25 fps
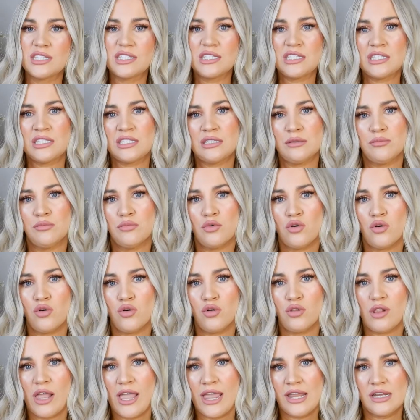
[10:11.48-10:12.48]

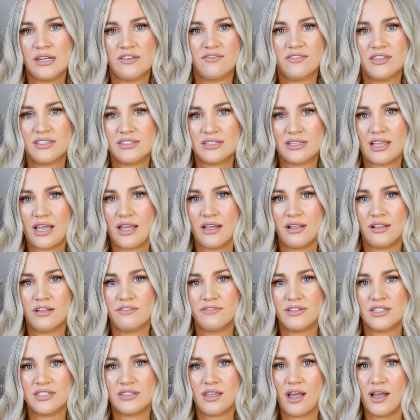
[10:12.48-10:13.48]
smaller end of the scale
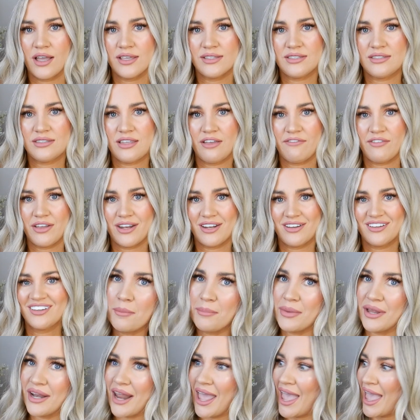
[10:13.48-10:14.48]
of a size seven.
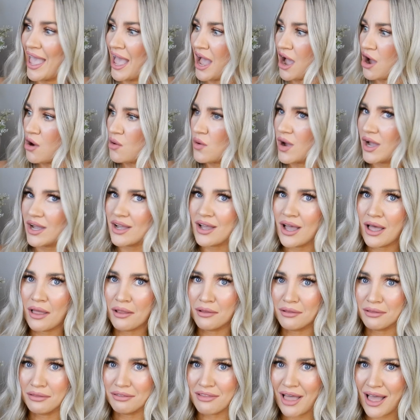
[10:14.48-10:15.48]
But how
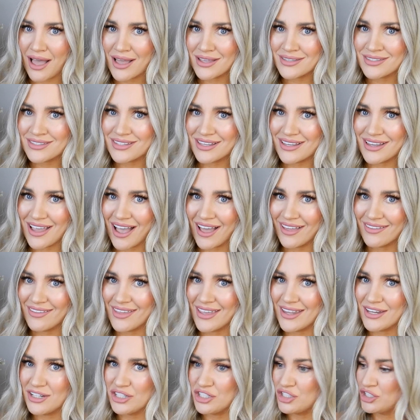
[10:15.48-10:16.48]
classy are
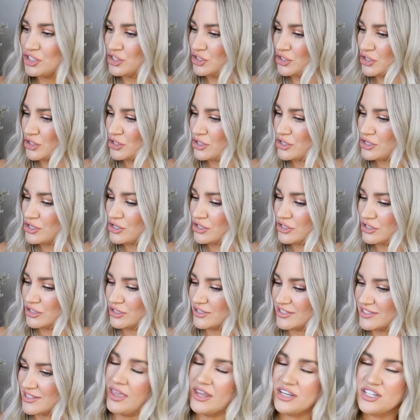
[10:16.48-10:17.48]
these
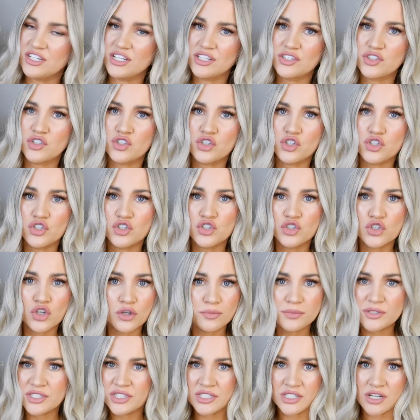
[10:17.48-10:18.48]
shoes? They're just
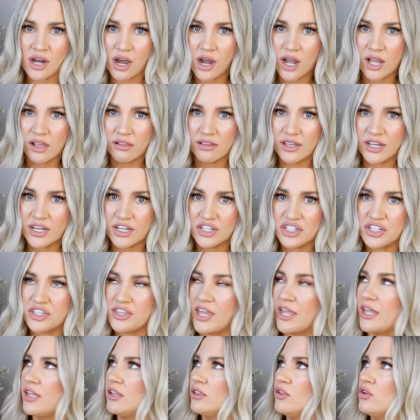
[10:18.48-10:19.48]
super stylish.
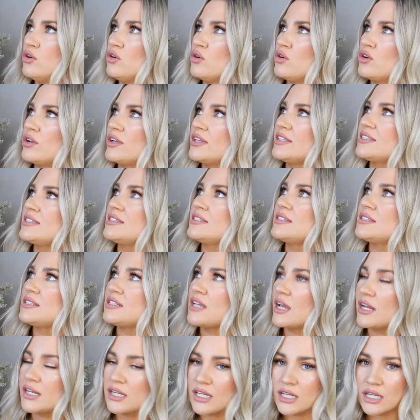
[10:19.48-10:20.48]
They look
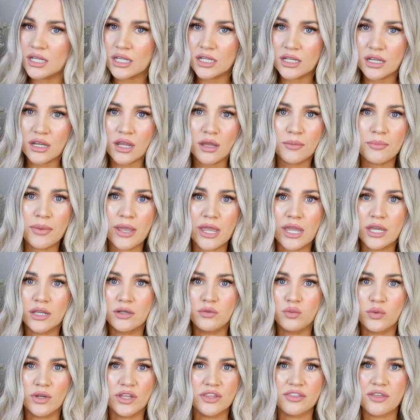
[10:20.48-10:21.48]
stunning
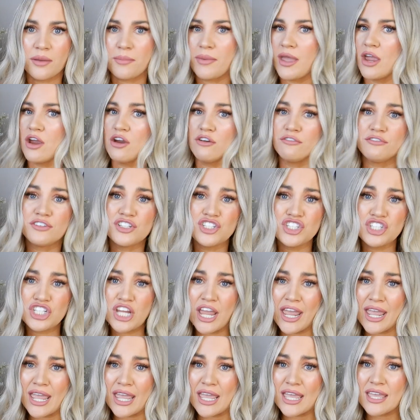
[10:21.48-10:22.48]
paired with a pair of
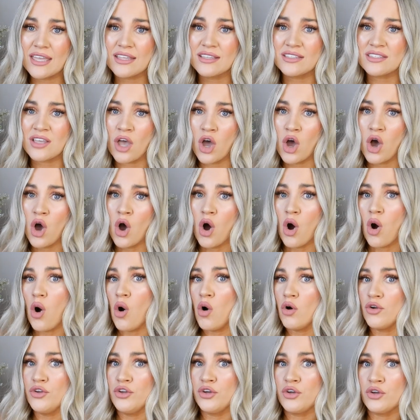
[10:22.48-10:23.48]
jeans,
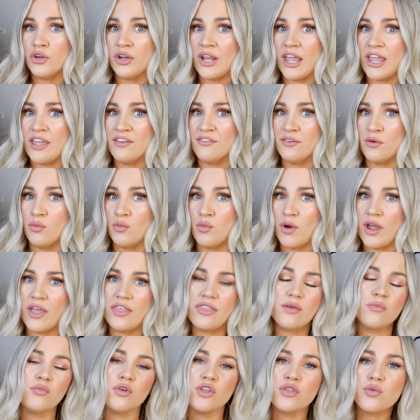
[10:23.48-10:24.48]
or you could even wear
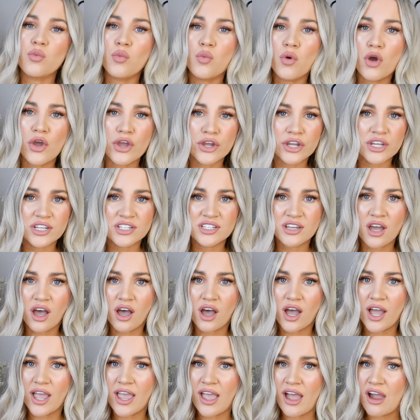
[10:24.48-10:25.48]
them with work
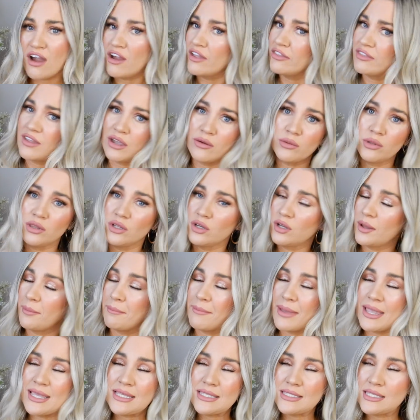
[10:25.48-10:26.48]
attire and they would look
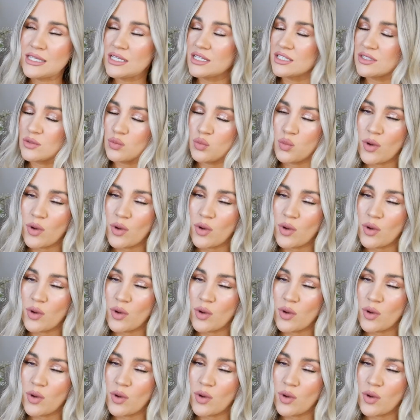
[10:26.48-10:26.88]
amazing as